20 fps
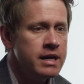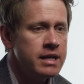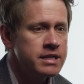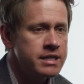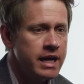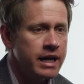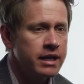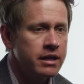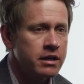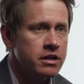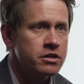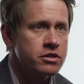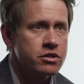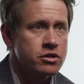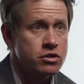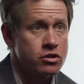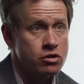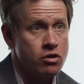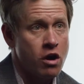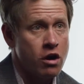Second is
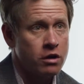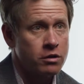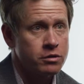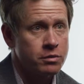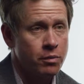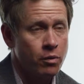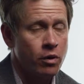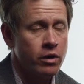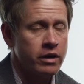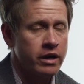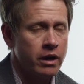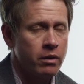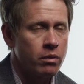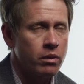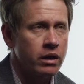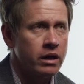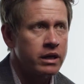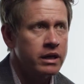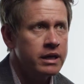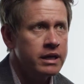strong support
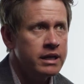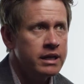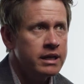network.